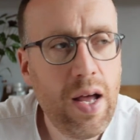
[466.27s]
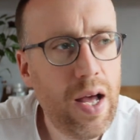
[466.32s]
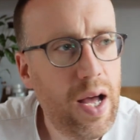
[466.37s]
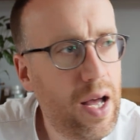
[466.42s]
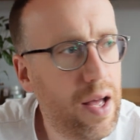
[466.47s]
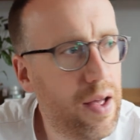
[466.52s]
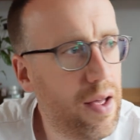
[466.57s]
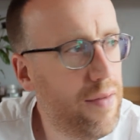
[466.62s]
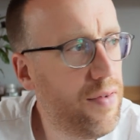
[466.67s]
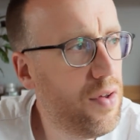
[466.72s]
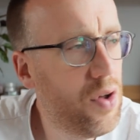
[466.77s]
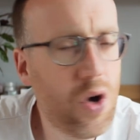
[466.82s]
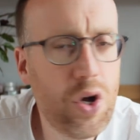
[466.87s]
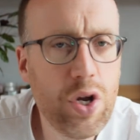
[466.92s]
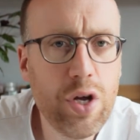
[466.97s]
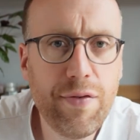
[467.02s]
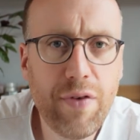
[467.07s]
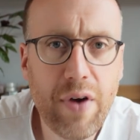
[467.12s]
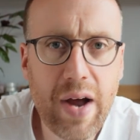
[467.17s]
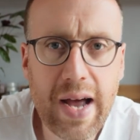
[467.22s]
if you've got
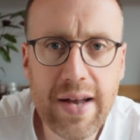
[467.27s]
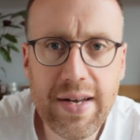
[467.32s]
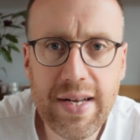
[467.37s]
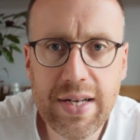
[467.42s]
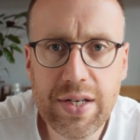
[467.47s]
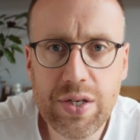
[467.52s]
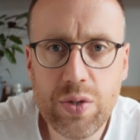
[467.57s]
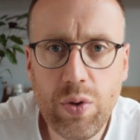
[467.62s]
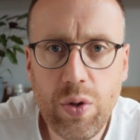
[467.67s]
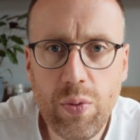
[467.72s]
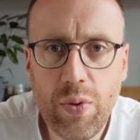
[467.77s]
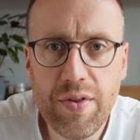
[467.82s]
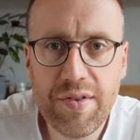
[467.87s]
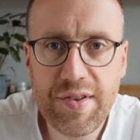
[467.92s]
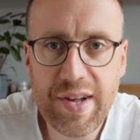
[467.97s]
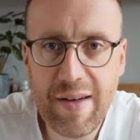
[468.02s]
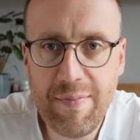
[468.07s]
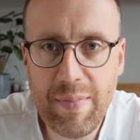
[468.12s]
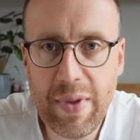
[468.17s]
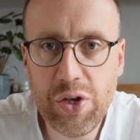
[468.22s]
any other ideas than the
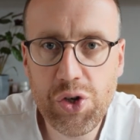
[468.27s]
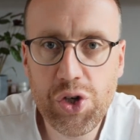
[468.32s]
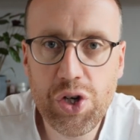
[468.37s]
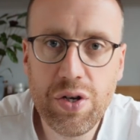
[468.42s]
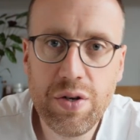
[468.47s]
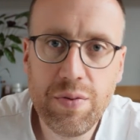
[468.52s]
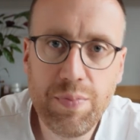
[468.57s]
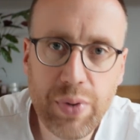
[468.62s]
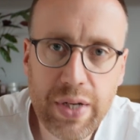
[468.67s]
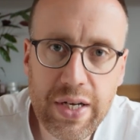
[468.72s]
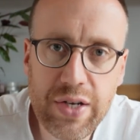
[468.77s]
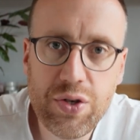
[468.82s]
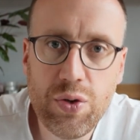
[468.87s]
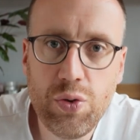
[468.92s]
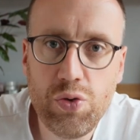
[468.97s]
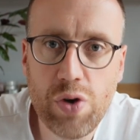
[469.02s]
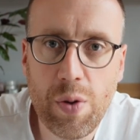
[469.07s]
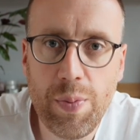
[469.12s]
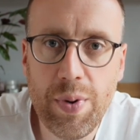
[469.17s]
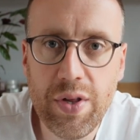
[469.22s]
ones I've mentioned, please do
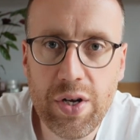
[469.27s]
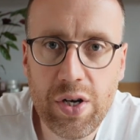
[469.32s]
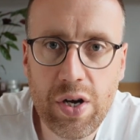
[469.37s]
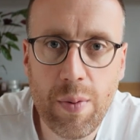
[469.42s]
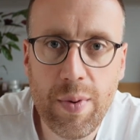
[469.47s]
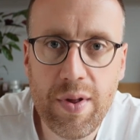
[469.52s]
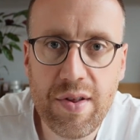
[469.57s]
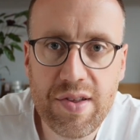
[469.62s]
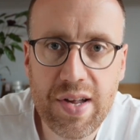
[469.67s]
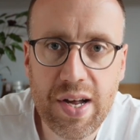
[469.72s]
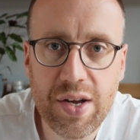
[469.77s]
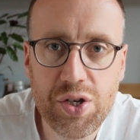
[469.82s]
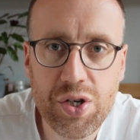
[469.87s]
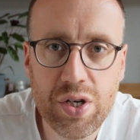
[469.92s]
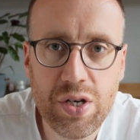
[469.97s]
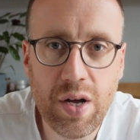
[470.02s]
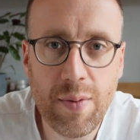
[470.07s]
drop it in the comment section.